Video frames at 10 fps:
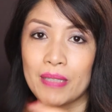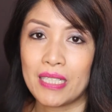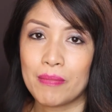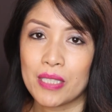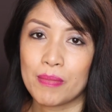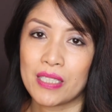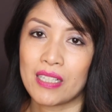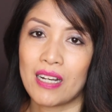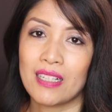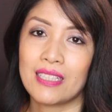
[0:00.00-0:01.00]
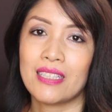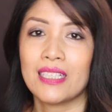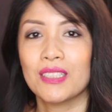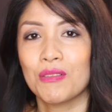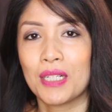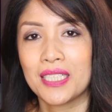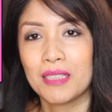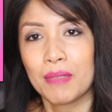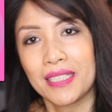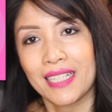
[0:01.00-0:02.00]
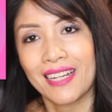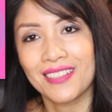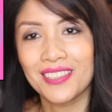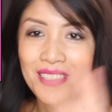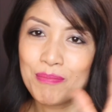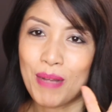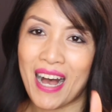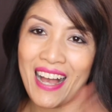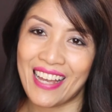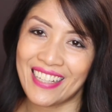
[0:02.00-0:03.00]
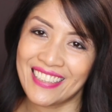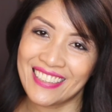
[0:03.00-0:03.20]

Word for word: My name is Michelle, and thanks for watching my channel. Bye!